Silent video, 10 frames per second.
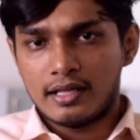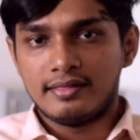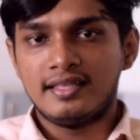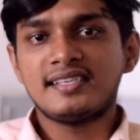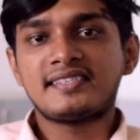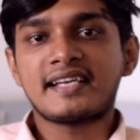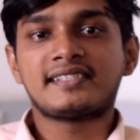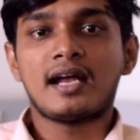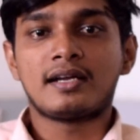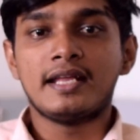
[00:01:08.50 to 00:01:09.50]
This is
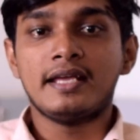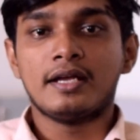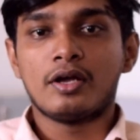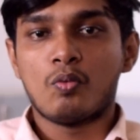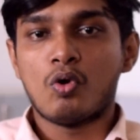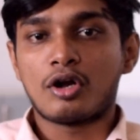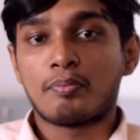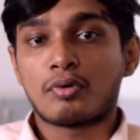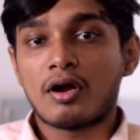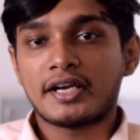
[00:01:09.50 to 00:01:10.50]
exactly what
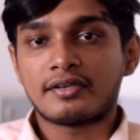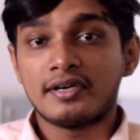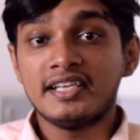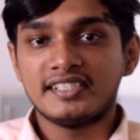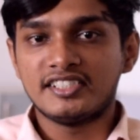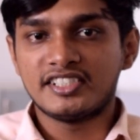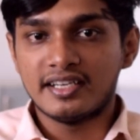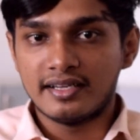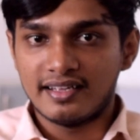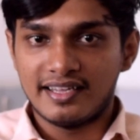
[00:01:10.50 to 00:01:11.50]
Product Release
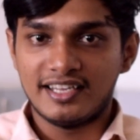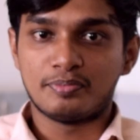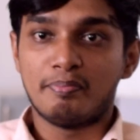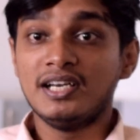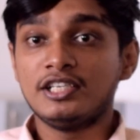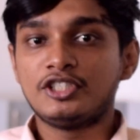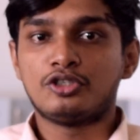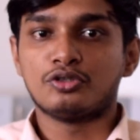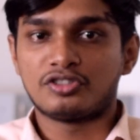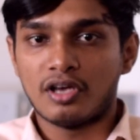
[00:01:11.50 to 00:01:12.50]
Engineer is built
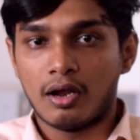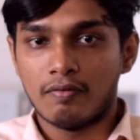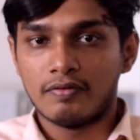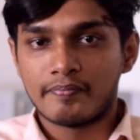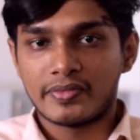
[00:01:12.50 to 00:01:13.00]
to solve.